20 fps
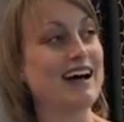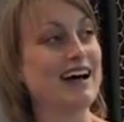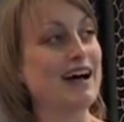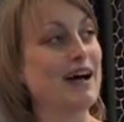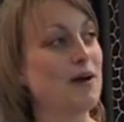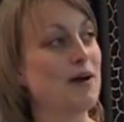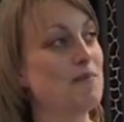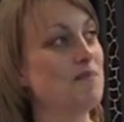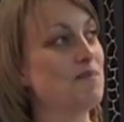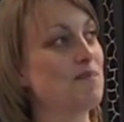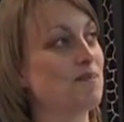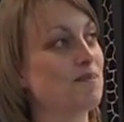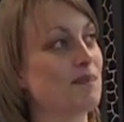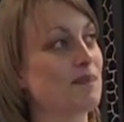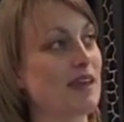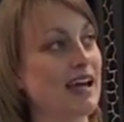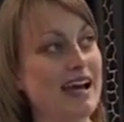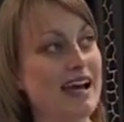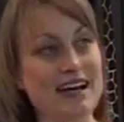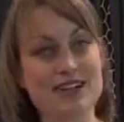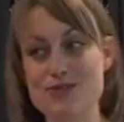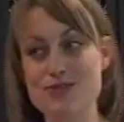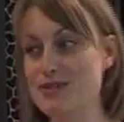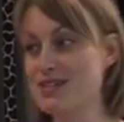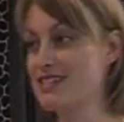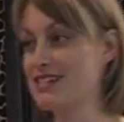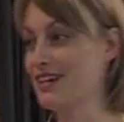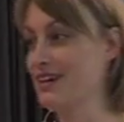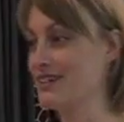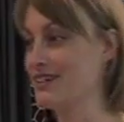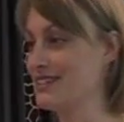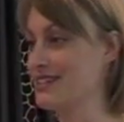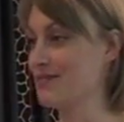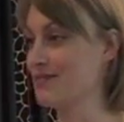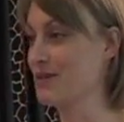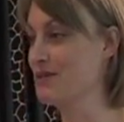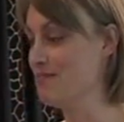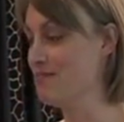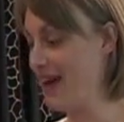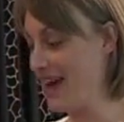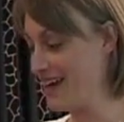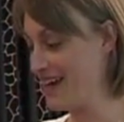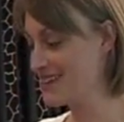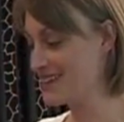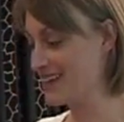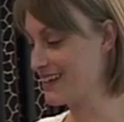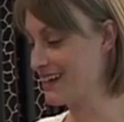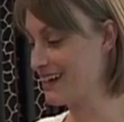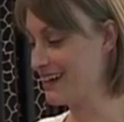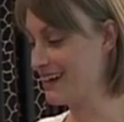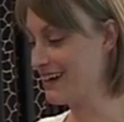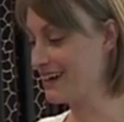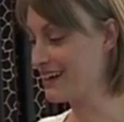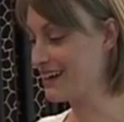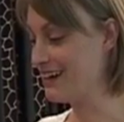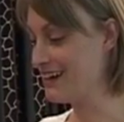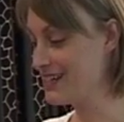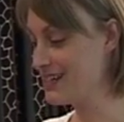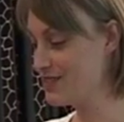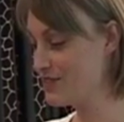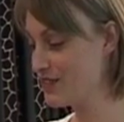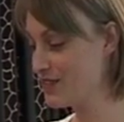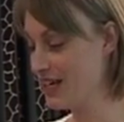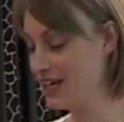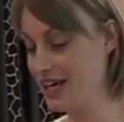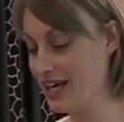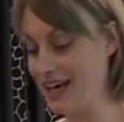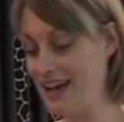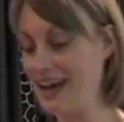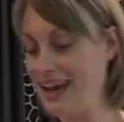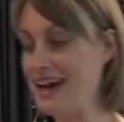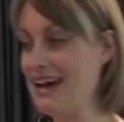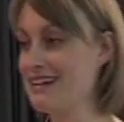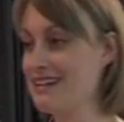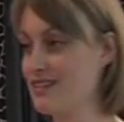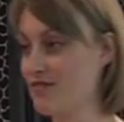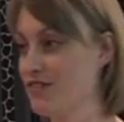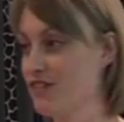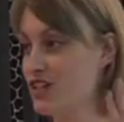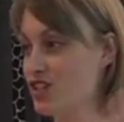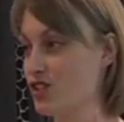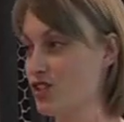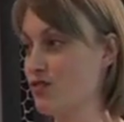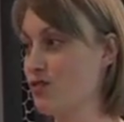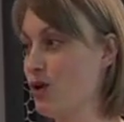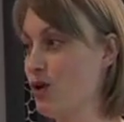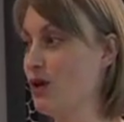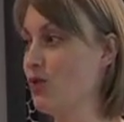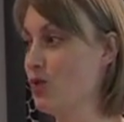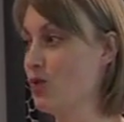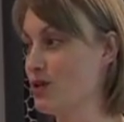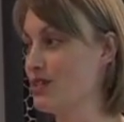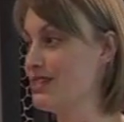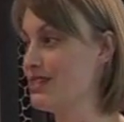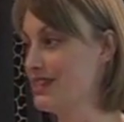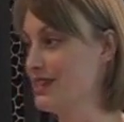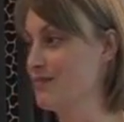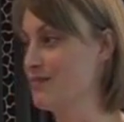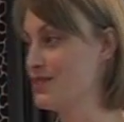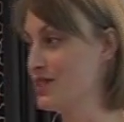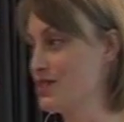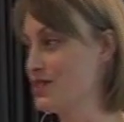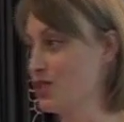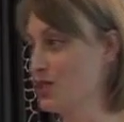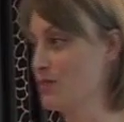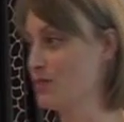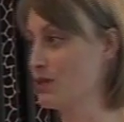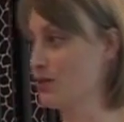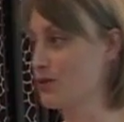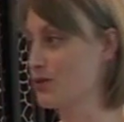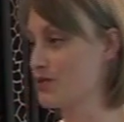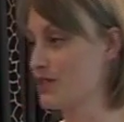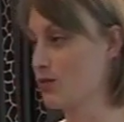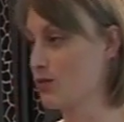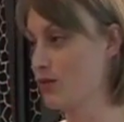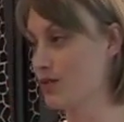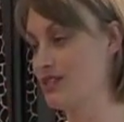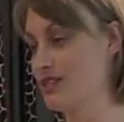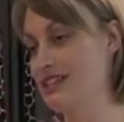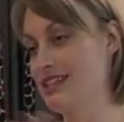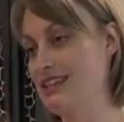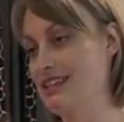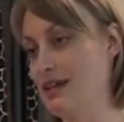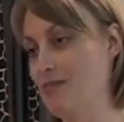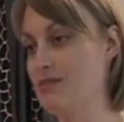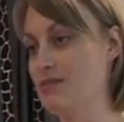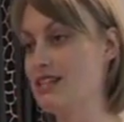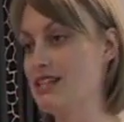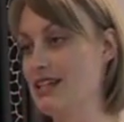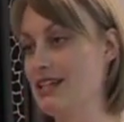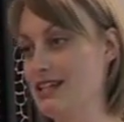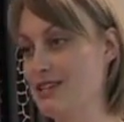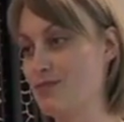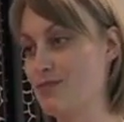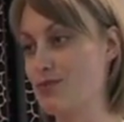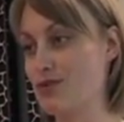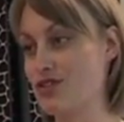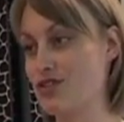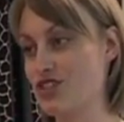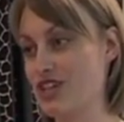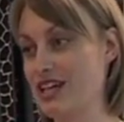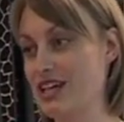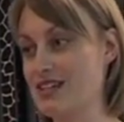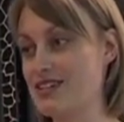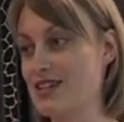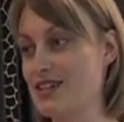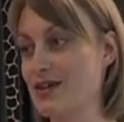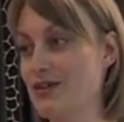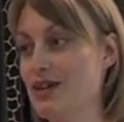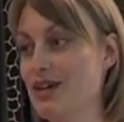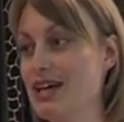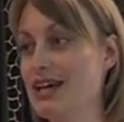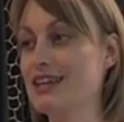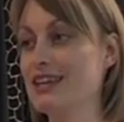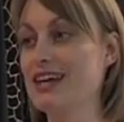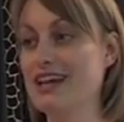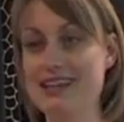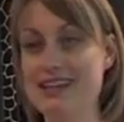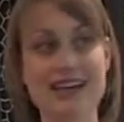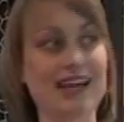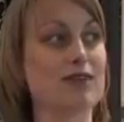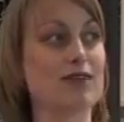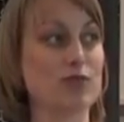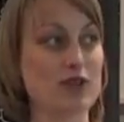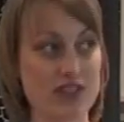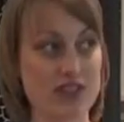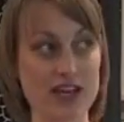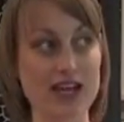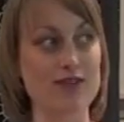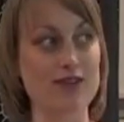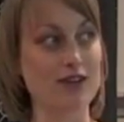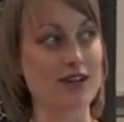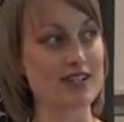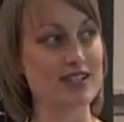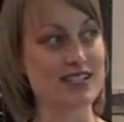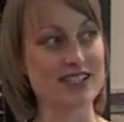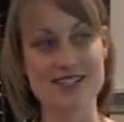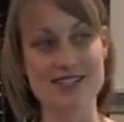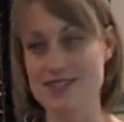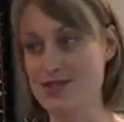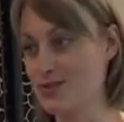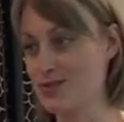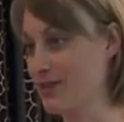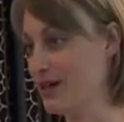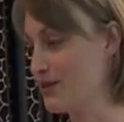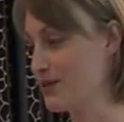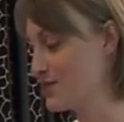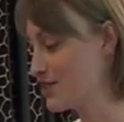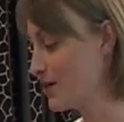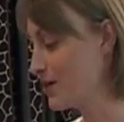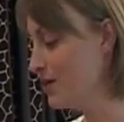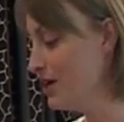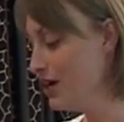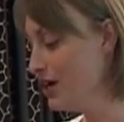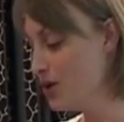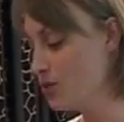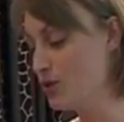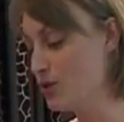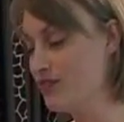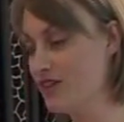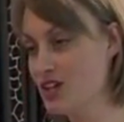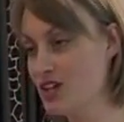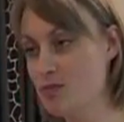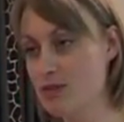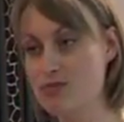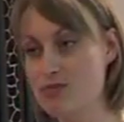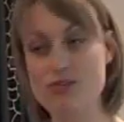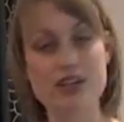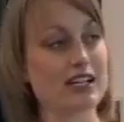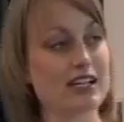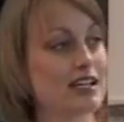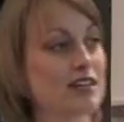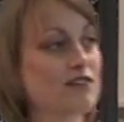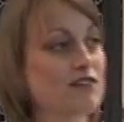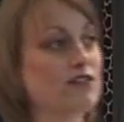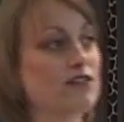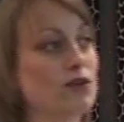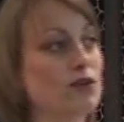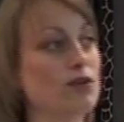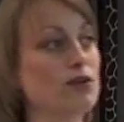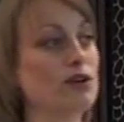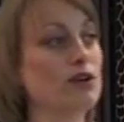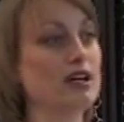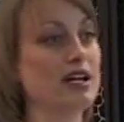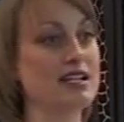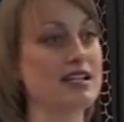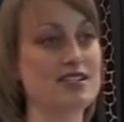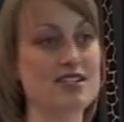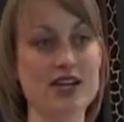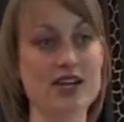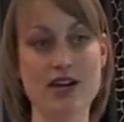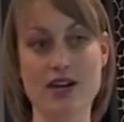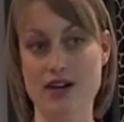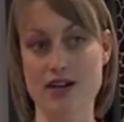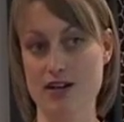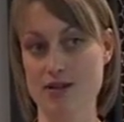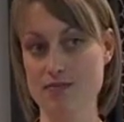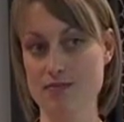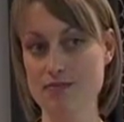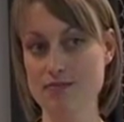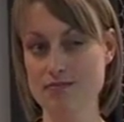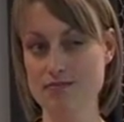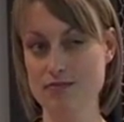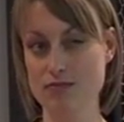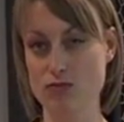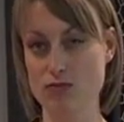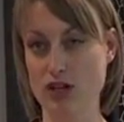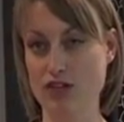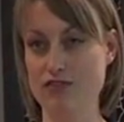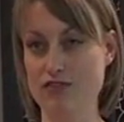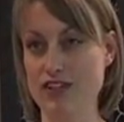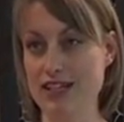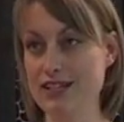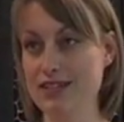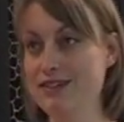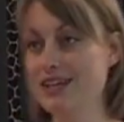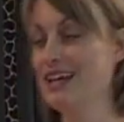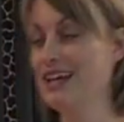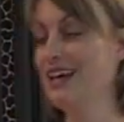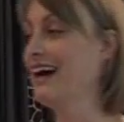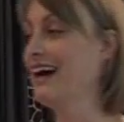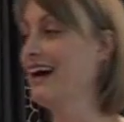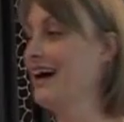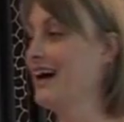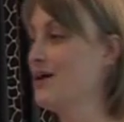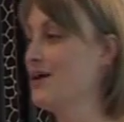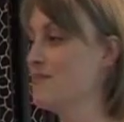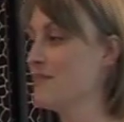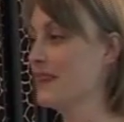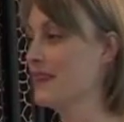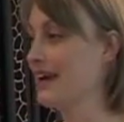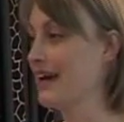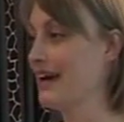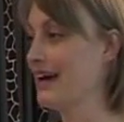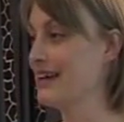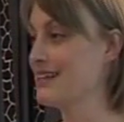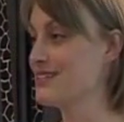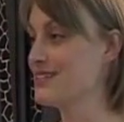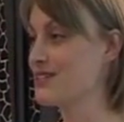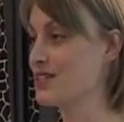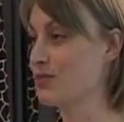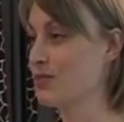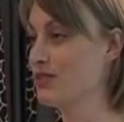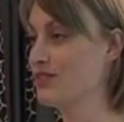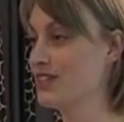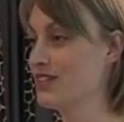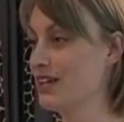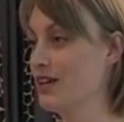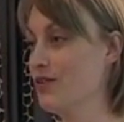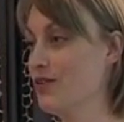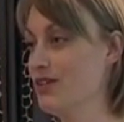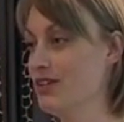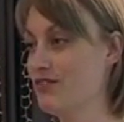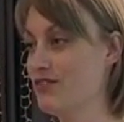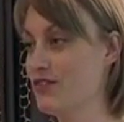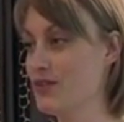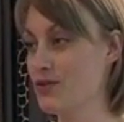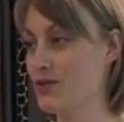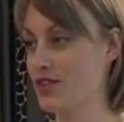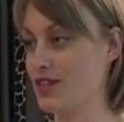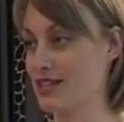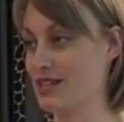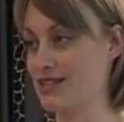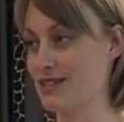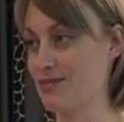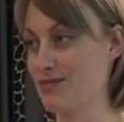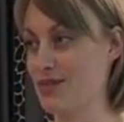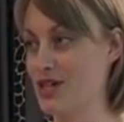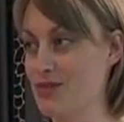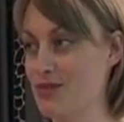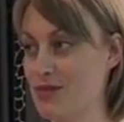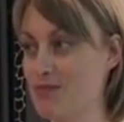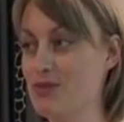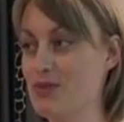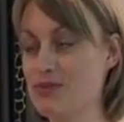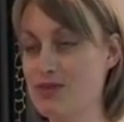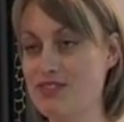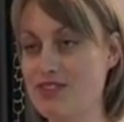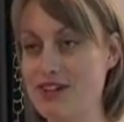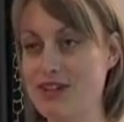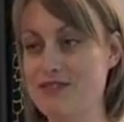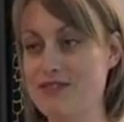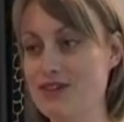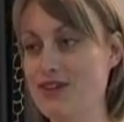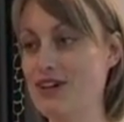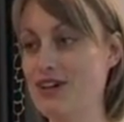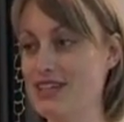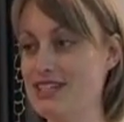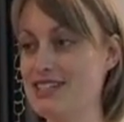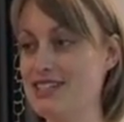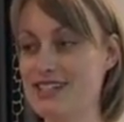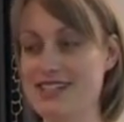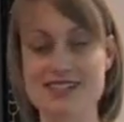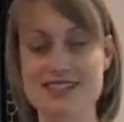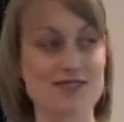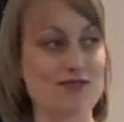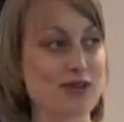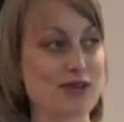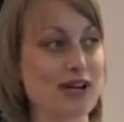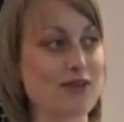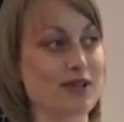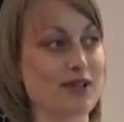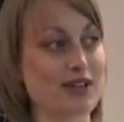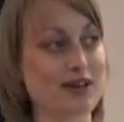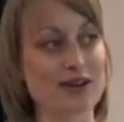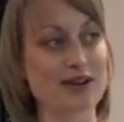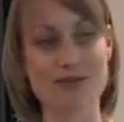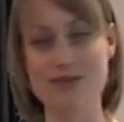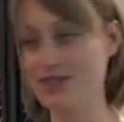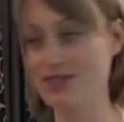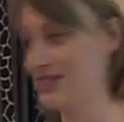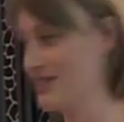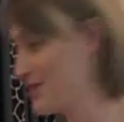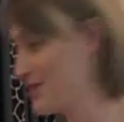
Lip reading: And we started and we met. And I kind of had a vision of what I wanted them to do, but also wanted them to lead the project. So they came with their ideas as well. So we've only been running it for a term, roughly. And so we've done only a few things at the moment, but we've kind of got ideas of where we're going with